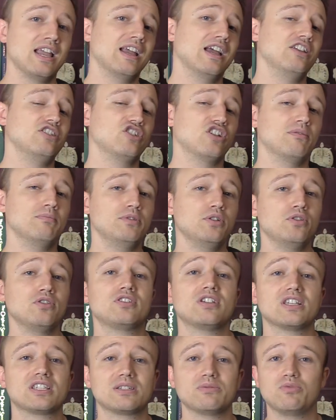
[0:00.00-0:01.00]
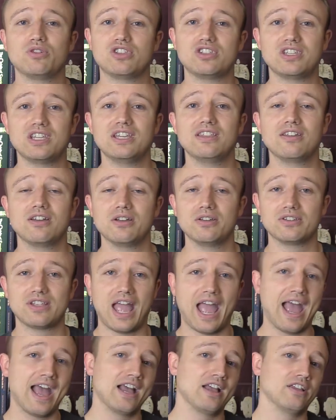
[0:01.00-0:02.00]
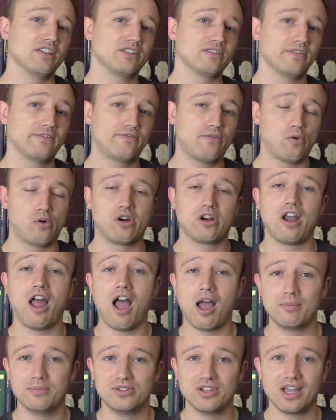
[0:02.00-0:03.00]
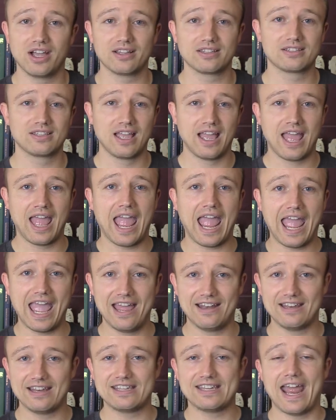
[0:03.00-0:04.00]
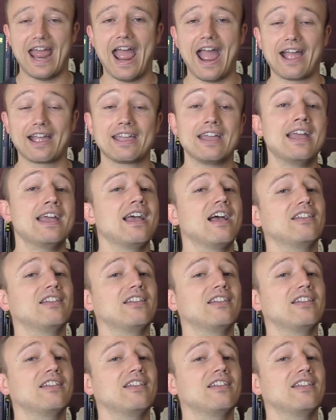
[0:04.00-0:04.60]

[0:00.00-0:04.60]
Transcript: and your immune system would see those as foreign objects and attack.